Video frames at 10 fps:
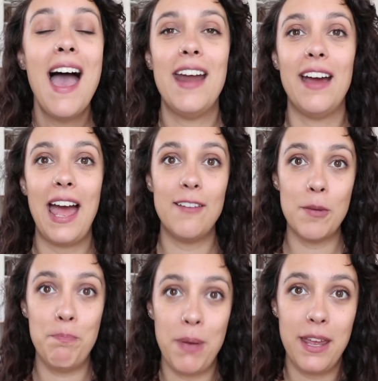And I have
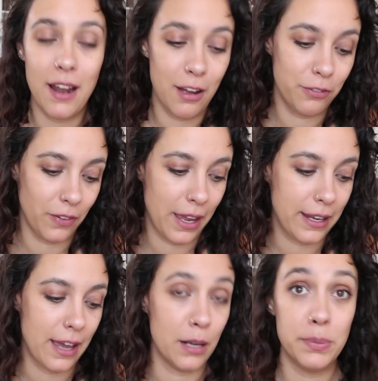a bit of
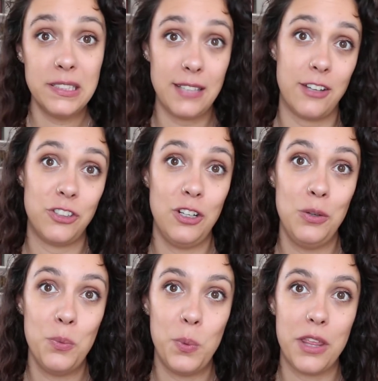like an
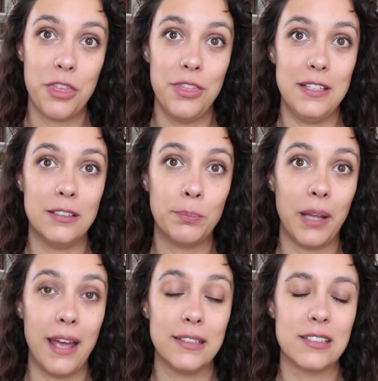obsession with these
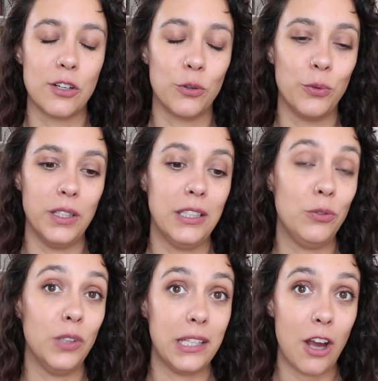plants that are really,
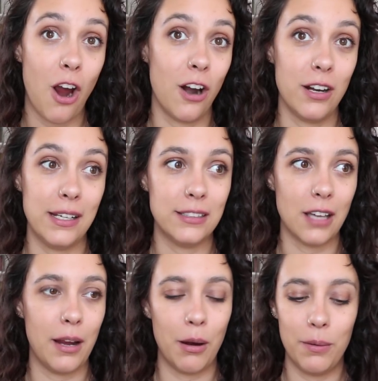really hardy. It's
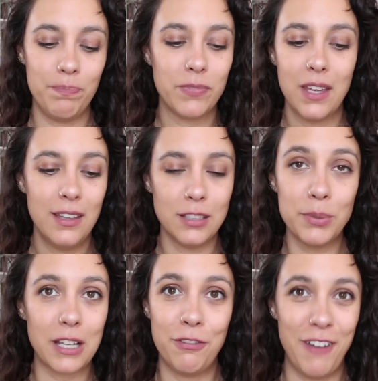
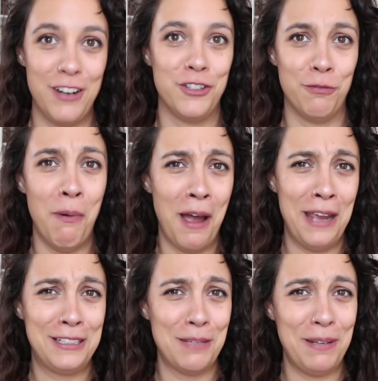almost like a fetish of
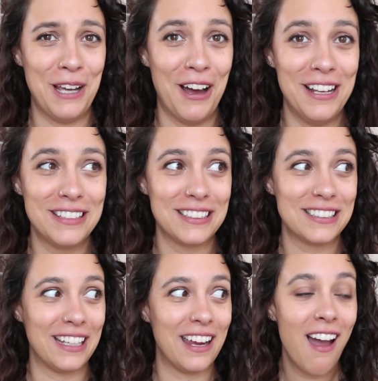mine, to be honest.
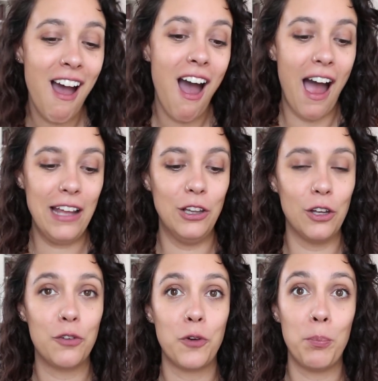It's like, I
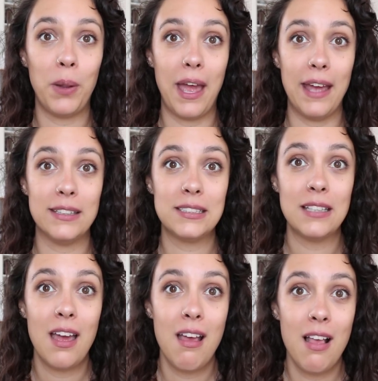look for
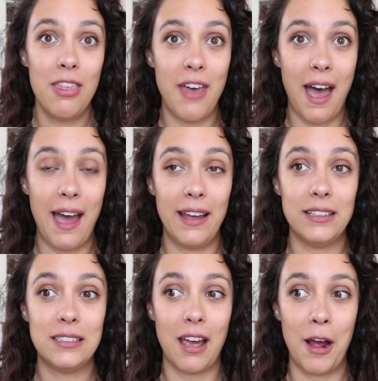plants
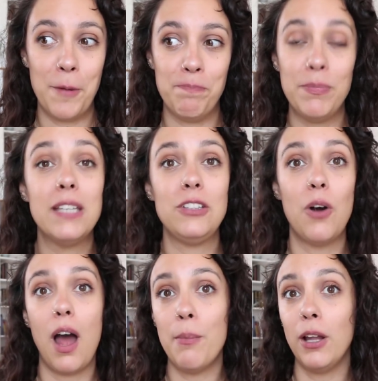that, because, you
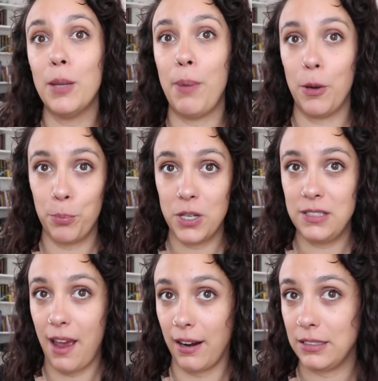know, I'm all about
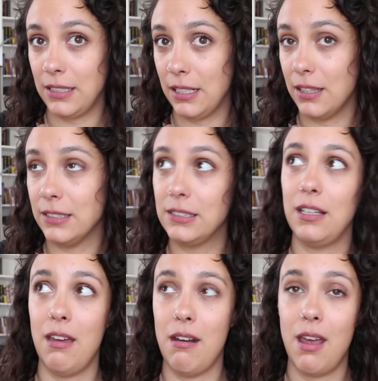protecting the
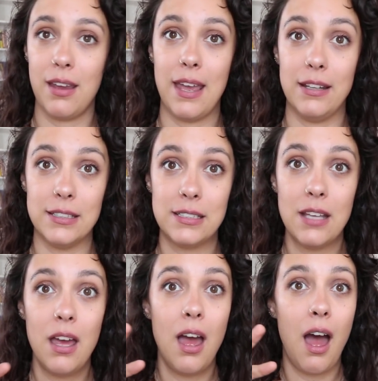skin
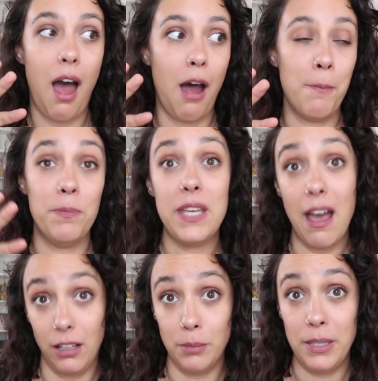against the
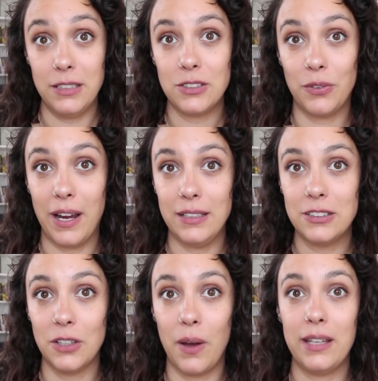elements, right?
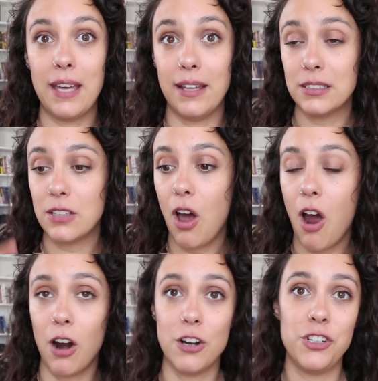So against
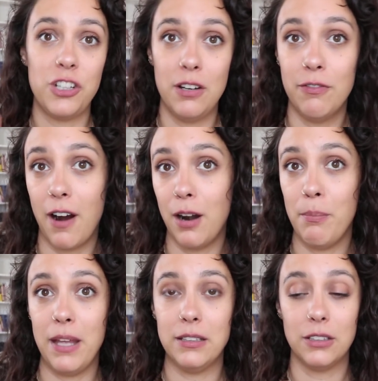harsh
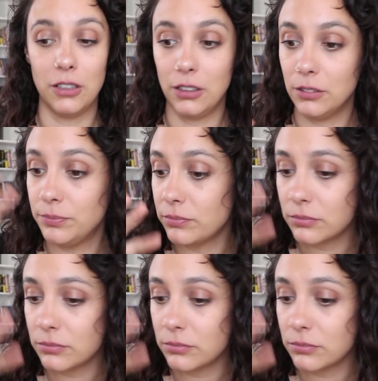environmental